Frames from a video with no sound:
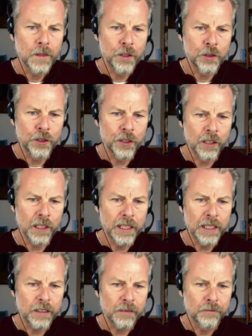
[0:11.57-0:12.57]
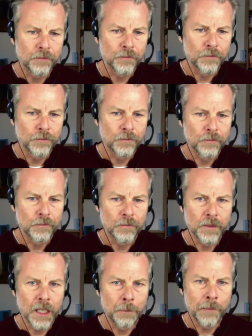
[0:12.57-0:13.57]
Jalique.
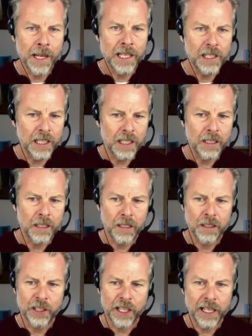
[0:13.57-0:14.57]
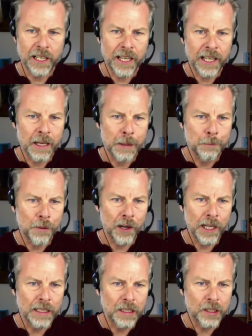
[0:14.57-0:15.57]
Amazing skincare
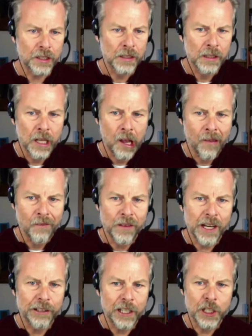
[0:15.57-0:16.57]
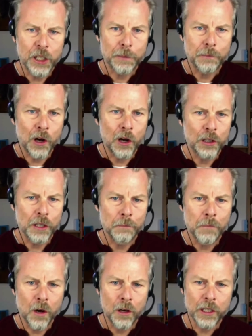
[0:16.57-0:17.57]
brand. Very smart
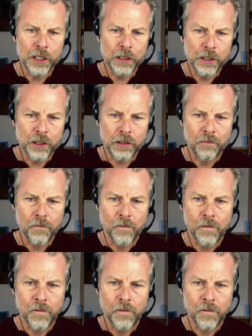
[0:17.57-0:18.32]
marketers.